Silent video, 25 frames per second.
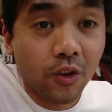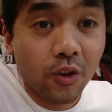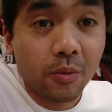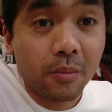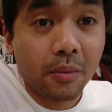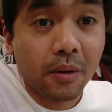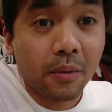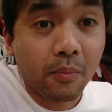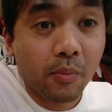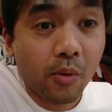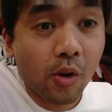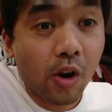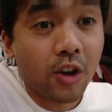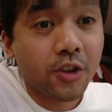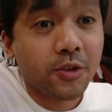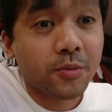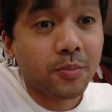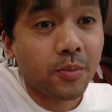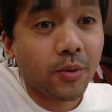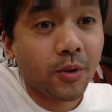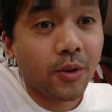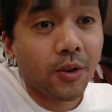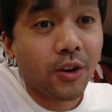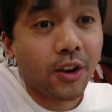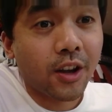you may
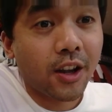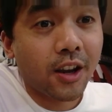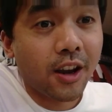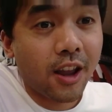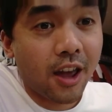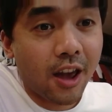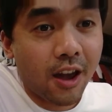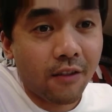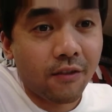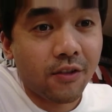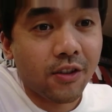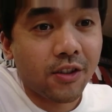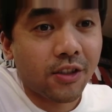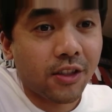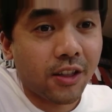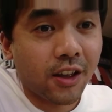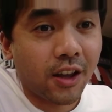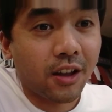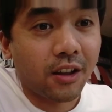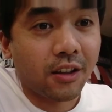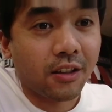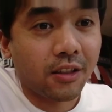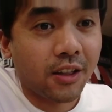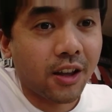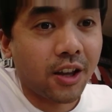prosper in
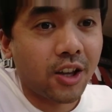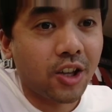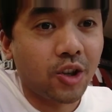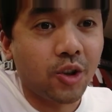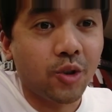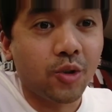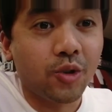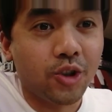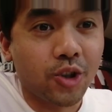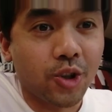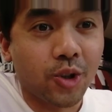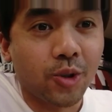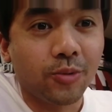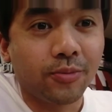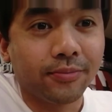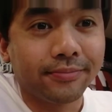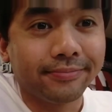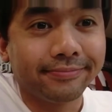everything that you do.